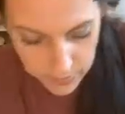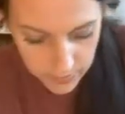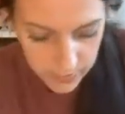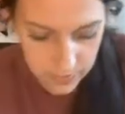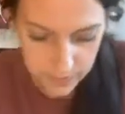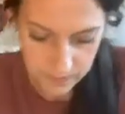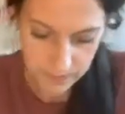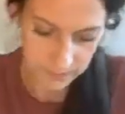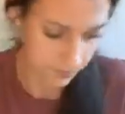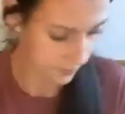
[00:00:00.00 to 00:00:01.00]
Come on.
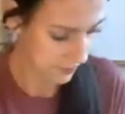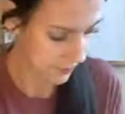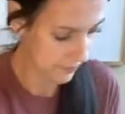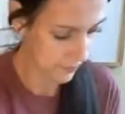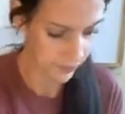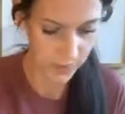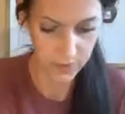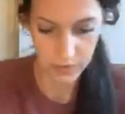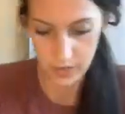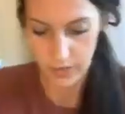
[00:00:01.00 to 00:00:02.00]

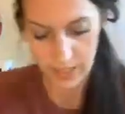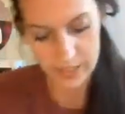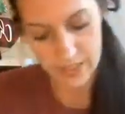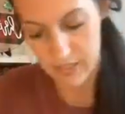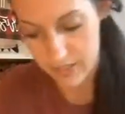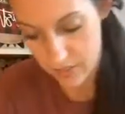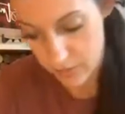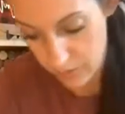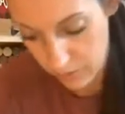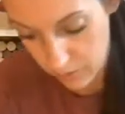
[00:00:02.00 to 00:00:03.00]
Oh, you guys, this is
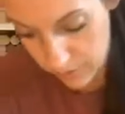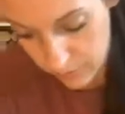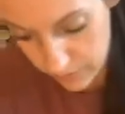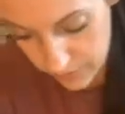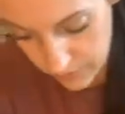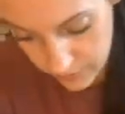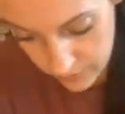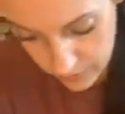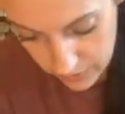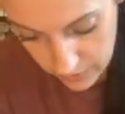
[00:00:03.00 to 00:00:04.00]
adorable.
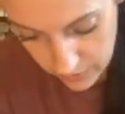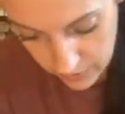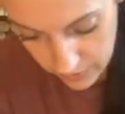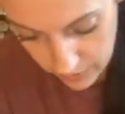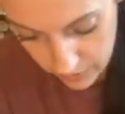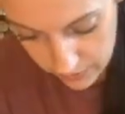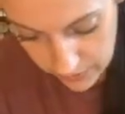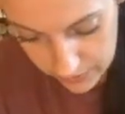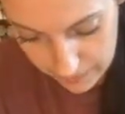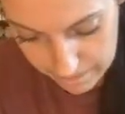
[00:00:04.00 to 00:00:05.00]
I
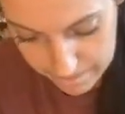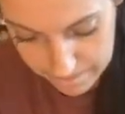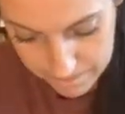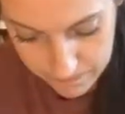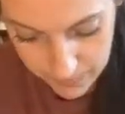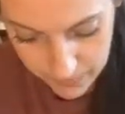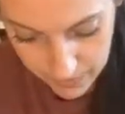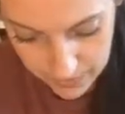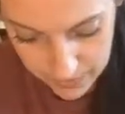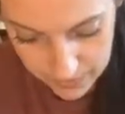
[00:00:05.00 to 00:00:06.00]
love it.
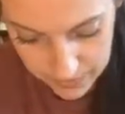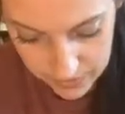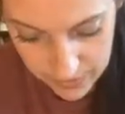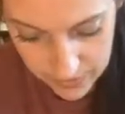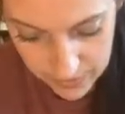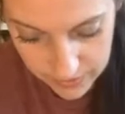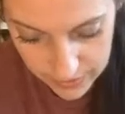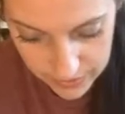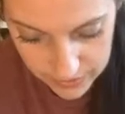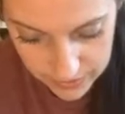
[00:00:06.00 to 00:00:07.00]

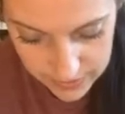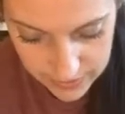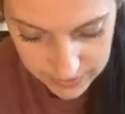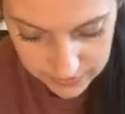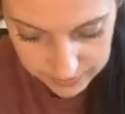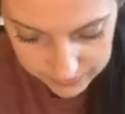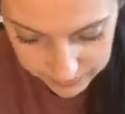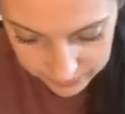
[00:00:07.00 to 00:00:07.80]
Love it.